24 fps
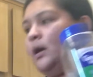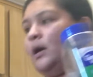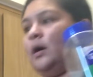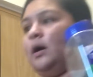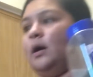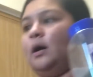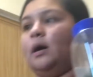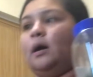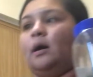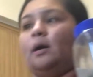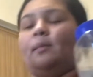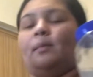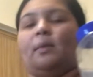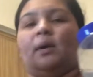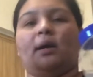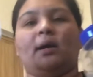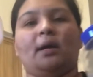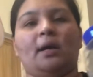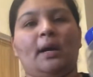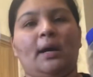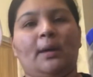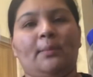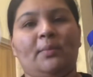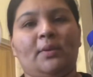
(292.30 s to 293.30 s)

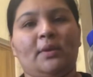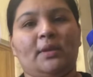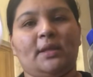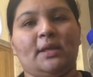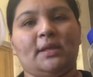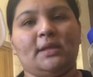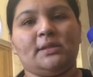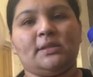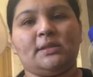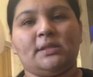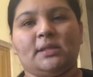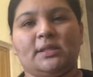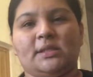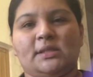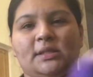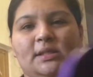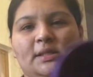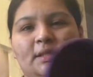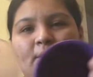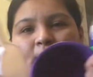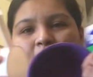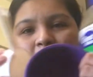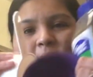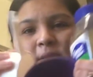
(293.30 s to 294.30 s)
a cup of this. This
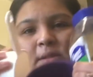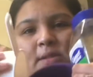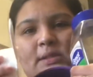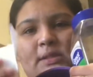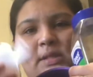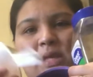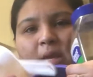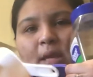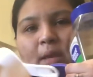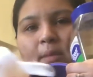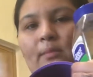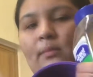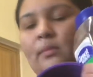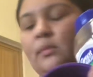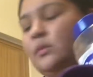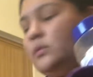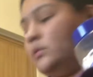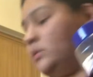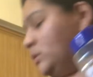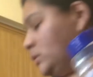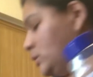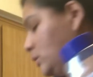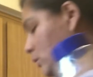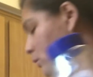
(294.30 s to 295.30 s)
is about the same.
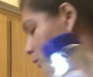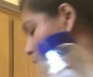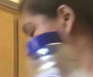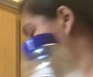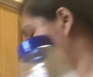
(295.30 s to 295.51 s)
So